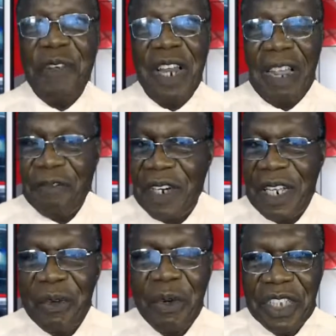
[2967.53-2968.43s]
Kefel
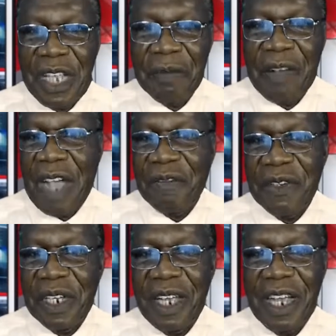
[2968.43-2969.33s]
Afrique WhatsApp
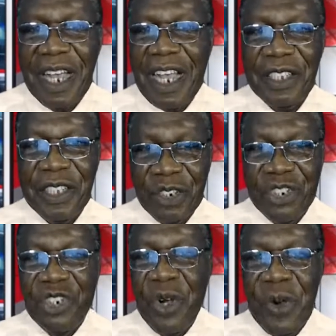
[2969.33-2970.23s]
Africa
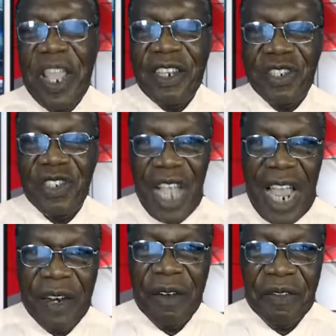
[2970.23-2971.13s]
as a show
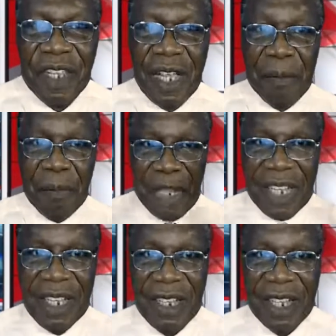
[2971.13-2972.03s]
inside of
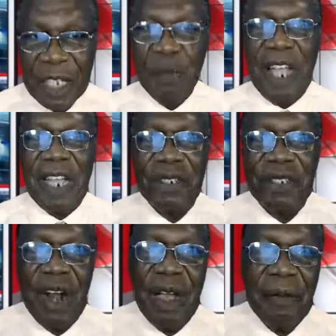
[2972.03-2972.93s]
the bigger
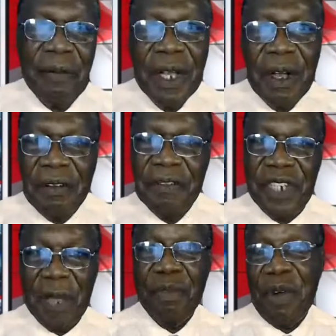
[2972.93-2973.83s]
spectrum
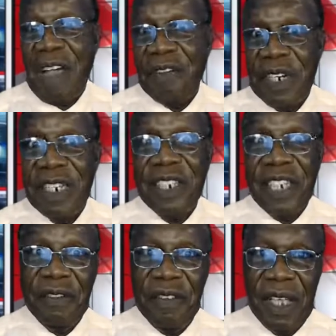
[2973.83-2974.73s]
of Temple
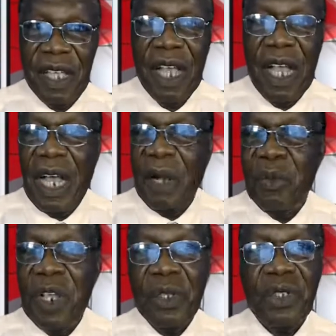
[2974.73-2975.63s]
Africa TV.
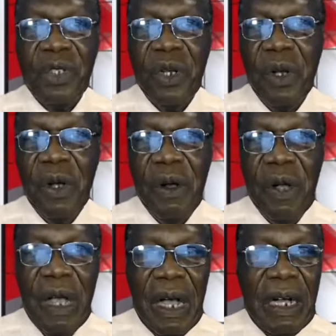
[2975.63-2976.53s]
We
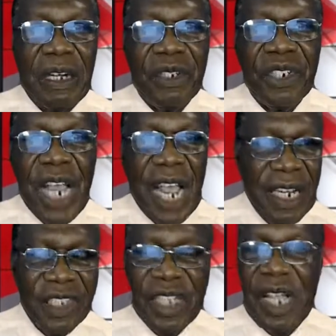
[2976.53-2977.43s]
also
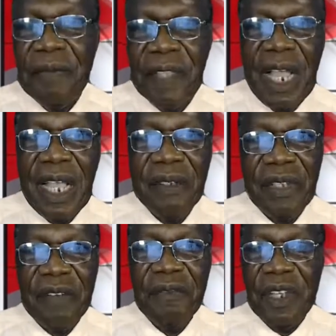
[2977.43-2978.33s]
share the same
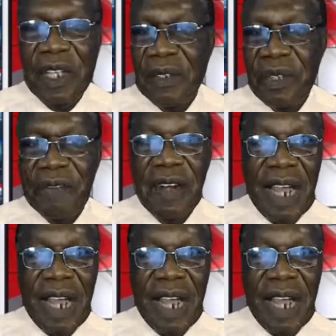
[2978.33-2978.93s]
thanks and feelings